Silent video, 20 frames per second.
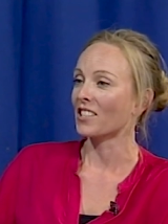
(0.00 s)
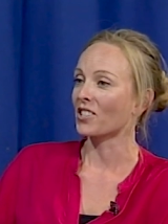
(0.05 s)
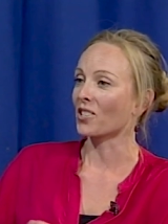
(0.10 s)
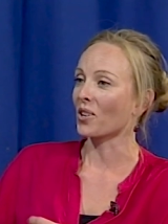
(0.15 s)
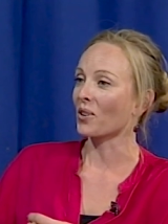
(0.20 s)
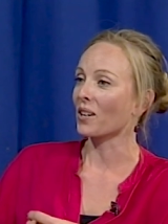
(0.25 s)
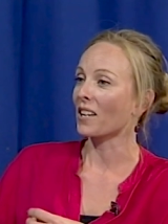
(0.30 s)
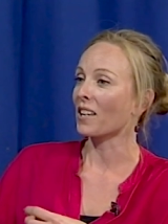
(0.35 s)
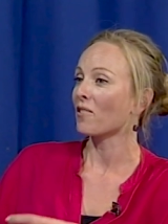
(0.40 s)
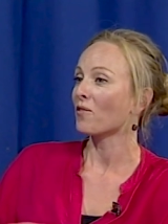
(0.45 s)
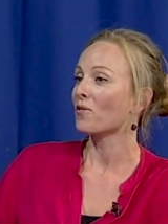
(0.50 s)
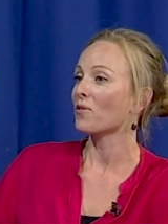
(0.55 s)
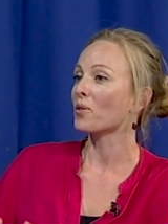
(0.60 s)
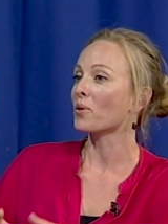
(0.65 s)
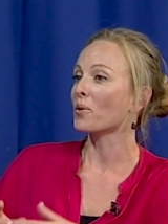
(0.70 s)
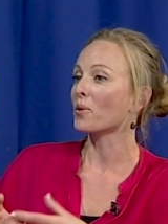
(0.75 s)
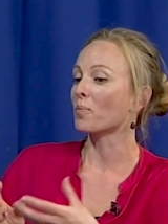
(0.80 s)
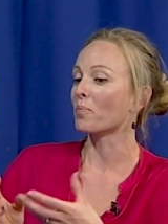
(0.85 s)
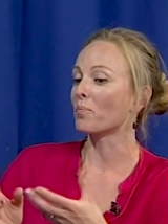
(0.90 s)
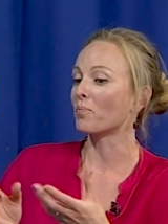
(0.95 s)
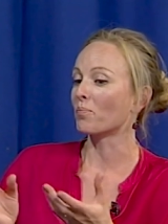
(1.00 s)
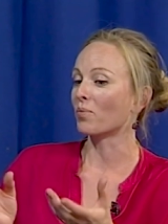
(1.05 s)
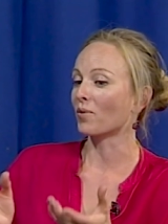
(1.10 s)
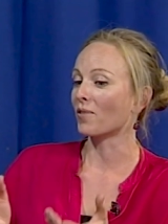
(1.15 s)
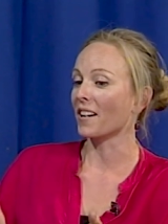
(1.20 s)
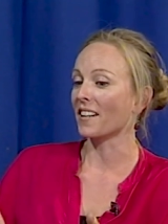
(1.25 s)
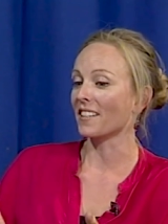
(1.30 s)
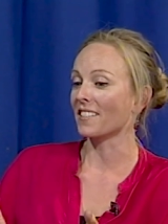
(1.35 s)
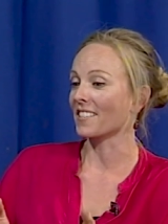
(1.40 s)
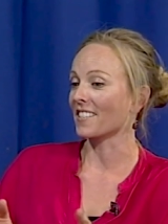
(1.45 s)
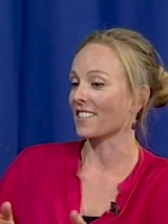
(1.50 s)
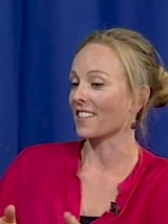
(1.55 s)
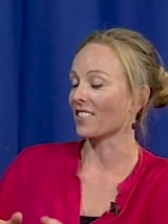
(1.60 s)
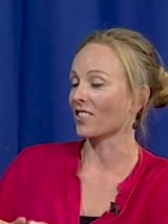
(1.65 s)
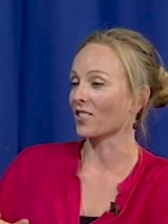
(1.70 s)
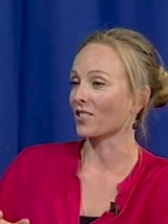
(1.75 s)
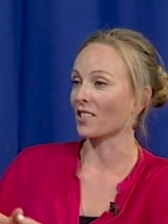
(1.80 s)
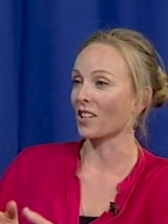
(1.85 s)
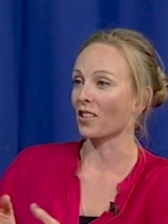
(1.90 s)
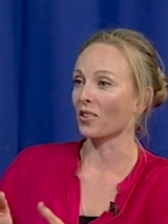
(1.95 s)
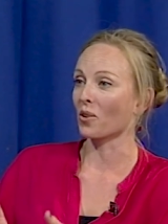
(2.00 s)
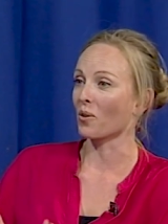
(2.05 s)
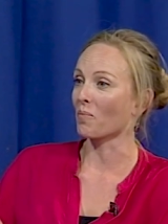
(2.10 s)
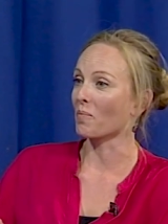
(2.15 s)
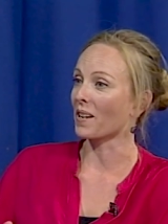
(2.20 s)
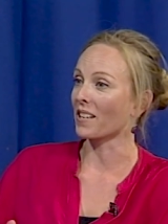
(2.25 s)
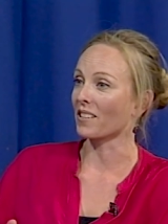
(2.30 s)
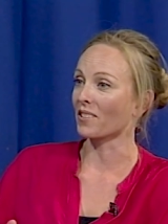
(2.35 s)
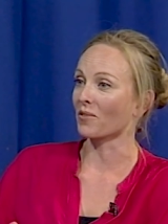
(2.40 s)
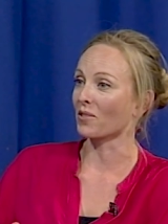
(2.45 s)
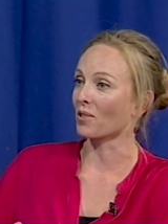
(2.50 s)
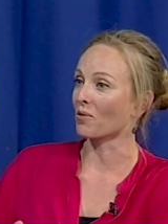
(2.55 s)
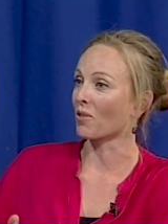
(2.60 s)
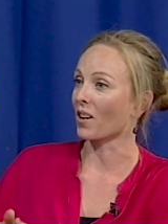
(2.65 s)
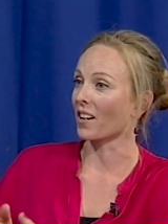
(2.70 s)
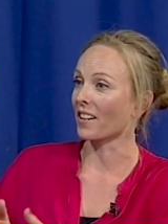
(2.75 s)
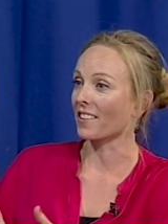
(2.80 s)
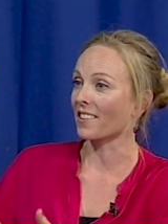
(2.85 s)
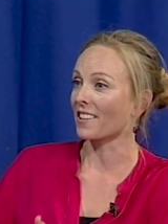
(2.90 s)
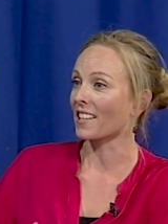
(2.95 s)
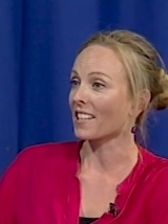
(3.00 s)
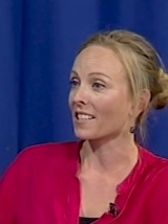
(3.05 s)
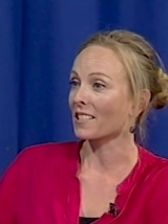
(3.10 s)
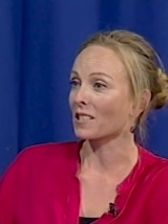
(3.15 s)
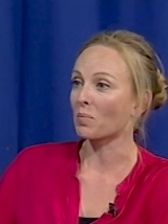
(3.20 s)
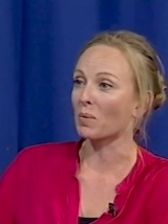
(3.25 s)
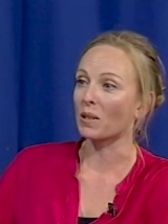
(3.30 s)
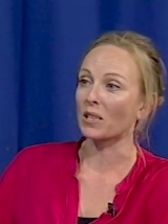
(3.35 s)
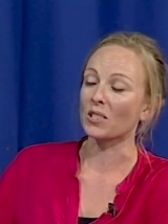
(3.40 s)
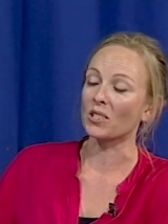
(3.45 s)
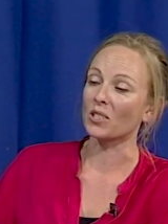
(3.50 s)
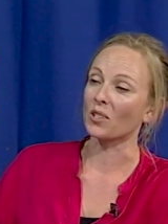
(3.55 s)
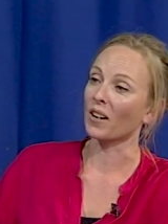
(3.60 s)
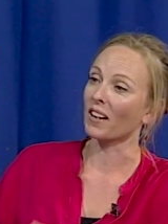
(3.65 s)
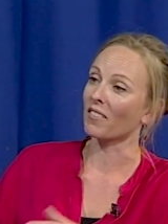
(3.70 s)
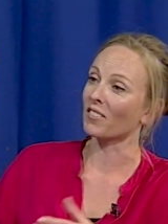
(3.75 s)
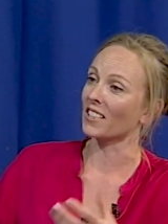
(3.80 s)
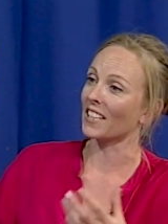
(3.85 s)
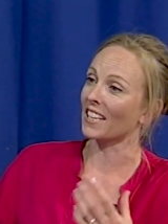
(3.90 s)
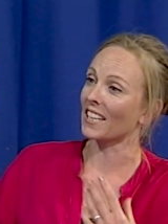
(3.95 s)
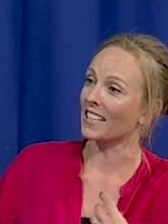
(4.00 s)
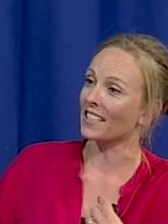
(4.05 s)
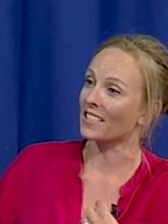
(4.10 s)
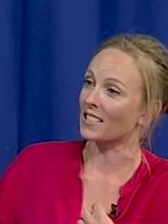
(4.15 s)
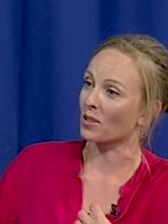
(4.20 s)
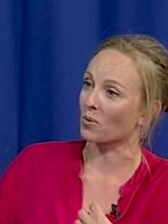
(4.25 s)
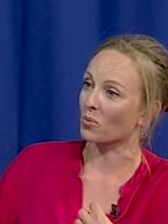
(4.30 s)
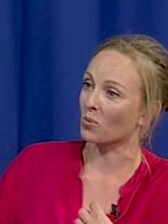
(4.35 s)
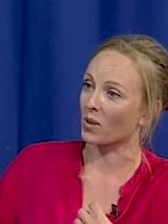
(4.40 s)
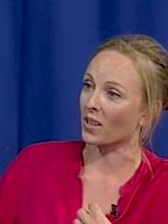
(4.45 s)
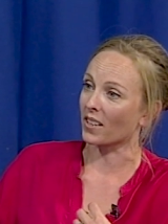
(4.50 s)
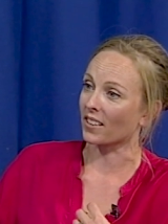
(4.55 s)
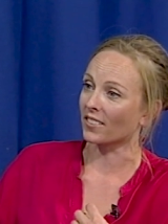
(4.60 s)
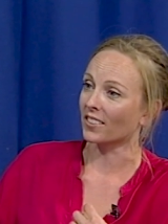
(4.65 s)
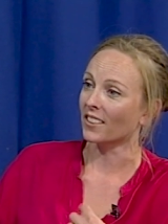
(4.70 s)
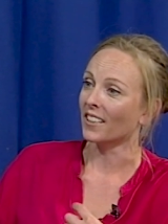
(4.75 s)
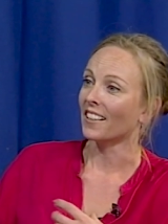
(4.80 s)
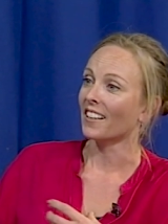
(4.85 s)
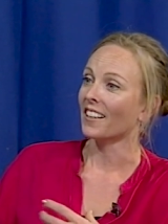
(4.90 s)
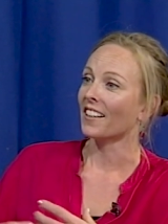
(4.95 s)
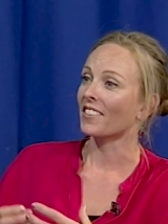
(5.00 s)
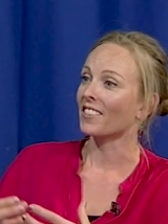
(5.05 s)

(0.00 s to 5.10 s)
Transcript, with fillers: So if you're brain cells are not made of the right things because you haven't eaten well,